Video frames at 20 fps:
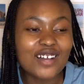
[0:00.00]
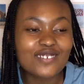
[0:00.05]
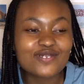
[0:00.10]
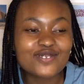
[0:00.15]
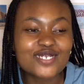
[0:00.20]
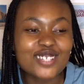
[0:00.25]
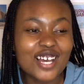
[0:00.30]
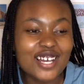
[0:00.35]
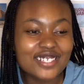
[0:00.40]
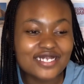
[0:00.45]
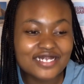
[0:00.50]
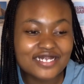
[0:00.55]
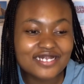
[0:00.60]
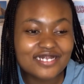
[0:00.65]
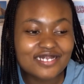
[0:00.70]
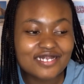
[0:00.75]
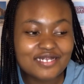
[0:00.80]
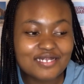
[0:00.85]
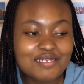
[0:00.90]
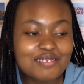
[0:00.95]
done
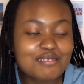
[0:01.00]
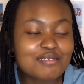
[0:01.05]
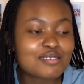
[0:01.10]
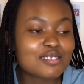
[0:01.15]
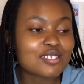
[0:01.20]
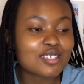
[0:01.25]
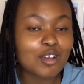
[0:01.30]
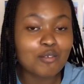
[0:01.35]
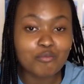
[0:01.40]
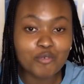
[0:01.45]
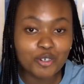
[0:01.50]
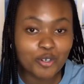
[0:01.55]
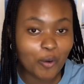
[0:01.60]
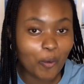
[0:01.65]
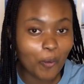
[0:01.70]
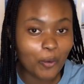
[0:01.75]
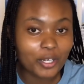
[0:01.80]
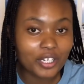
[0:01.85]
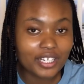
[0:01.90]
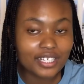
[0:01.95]
some
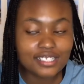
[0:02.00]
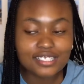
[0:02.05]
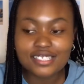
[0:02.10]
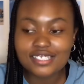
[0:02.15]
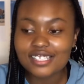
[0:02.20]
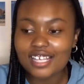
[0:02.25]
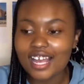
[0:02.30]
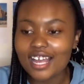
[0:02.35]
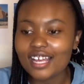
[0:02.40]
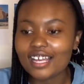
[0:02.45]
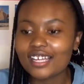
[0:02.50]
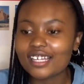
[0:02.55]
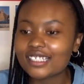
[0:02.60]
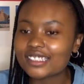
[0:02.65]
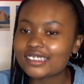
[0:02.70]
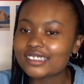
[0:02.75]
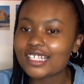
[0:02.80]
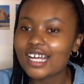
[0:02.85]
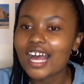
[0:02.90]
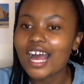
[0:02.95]
recordings,
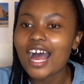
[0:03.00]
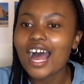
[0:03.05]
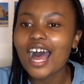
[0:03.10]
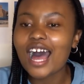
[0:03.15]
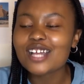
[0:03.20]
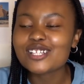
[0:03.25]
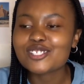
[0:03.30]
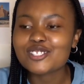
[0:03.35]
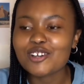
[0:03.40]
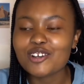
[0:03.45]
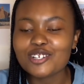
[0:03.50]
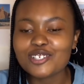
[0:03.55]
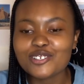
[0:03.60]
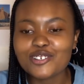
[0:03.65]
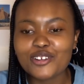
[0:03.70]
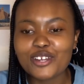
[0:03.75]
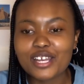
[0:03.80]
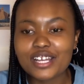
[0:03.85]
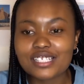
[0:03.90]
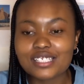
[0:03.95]
and I don't know
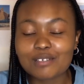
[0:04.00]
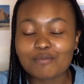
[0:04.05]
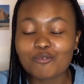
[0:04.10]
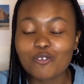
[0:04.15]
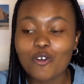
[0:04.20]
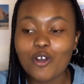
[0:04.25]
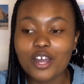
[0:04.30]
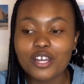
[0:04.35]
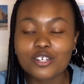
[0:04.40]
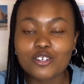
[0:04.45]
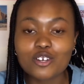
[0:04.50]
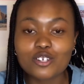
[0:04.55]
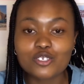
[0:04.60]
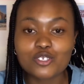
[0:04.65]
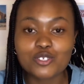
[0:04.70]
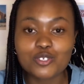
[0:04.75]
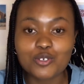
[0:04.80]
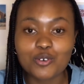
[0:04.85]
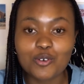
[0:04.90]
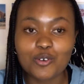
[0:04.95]
yet. I'm quite not
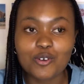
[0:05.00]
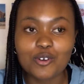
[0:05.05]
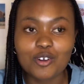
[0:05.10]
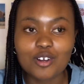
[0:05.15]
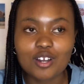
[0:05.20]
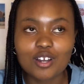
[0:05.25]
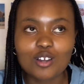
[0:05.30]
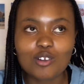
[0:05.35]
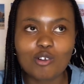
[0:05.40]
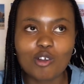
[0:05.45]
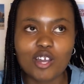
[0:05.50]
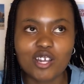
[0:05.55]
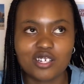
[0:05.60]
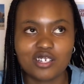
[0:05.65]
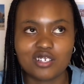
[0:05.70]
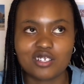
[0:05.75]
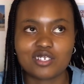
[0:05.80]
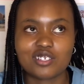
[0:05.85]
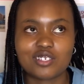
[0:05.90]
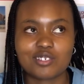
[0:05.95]
sure.
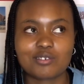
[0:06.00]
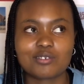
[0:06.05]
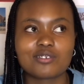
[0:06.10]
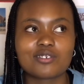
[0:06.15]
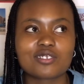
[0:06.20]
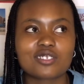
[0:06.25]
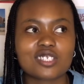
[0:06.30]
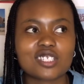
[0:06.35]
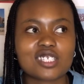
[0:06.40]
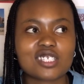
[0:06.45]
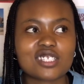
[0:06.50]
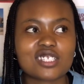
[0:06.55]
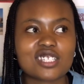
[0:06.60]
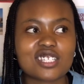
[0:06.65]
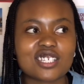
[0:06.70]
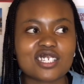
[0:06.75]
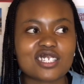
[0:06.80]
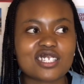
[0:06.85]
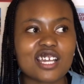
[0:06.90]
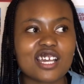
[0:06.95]
Is
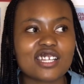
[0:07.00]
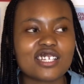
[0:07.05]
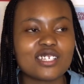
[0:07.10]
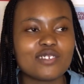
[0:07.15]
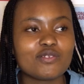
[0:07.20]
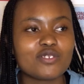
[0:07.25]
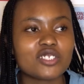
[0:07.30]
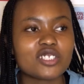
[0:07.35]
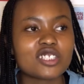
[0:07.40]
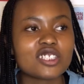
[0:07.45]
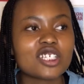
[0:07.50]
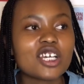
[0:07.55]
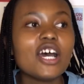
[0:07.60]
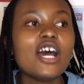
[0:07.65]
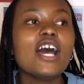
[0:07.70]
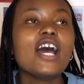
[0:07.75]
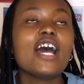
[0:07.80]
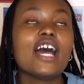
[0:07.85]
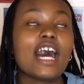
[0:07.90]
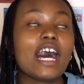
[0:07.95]
that even,
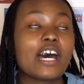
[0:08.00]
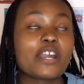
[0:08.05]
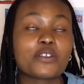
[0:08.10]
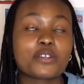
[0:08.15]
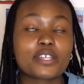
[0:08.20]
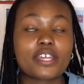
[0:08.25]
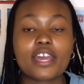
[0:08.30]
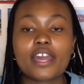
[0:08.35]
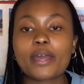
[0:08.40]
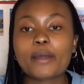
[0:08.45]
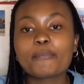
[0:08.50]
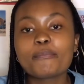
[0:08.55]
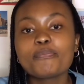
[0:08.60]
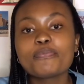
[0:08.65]
I don't care.